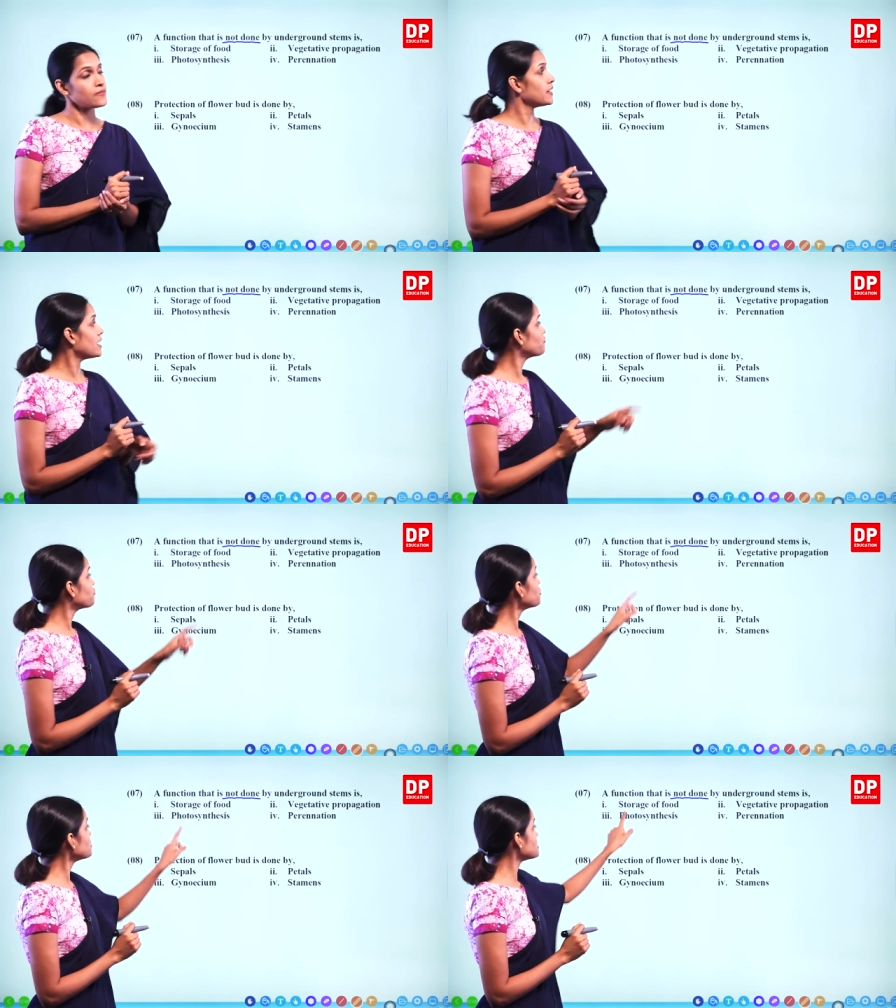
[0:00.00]

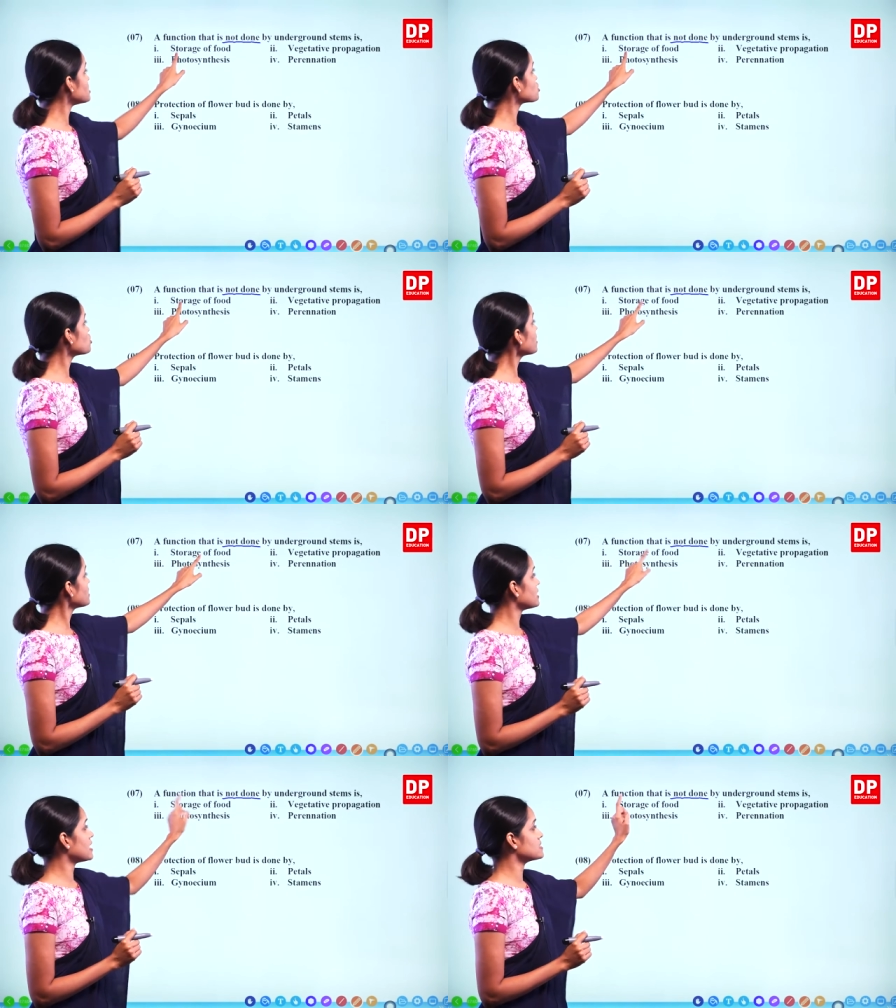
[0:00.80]
Therefore, this is not
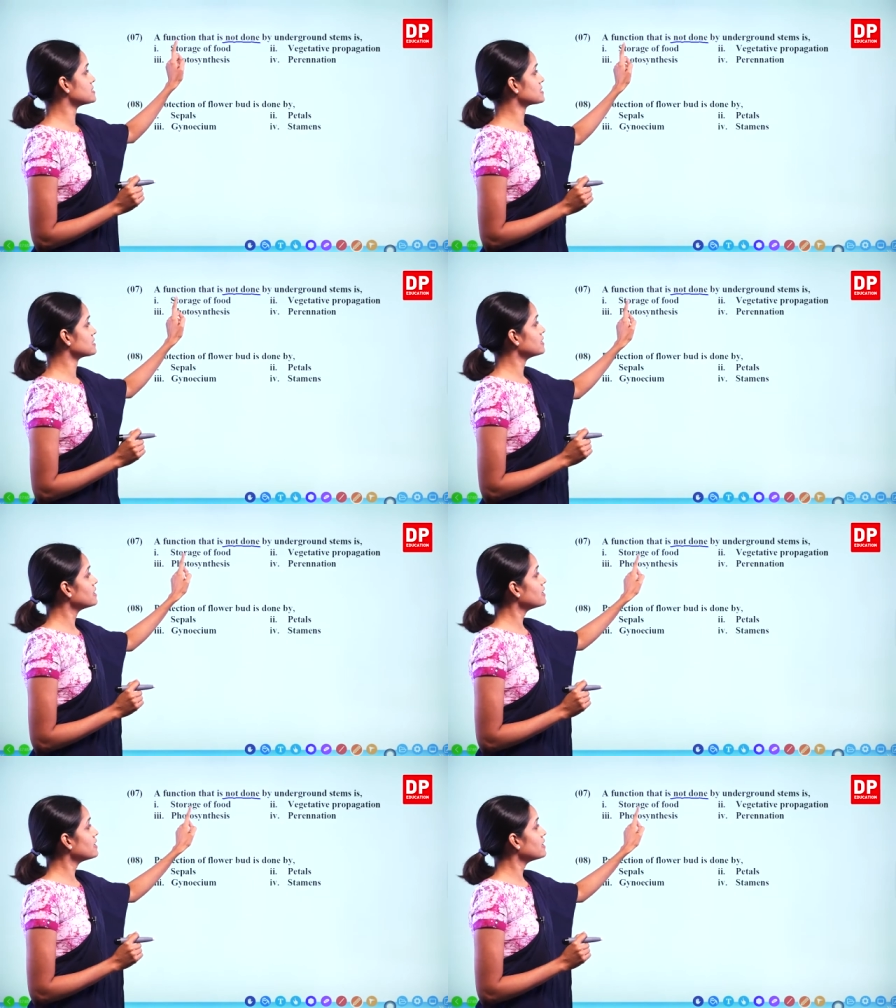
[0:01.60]
the answer.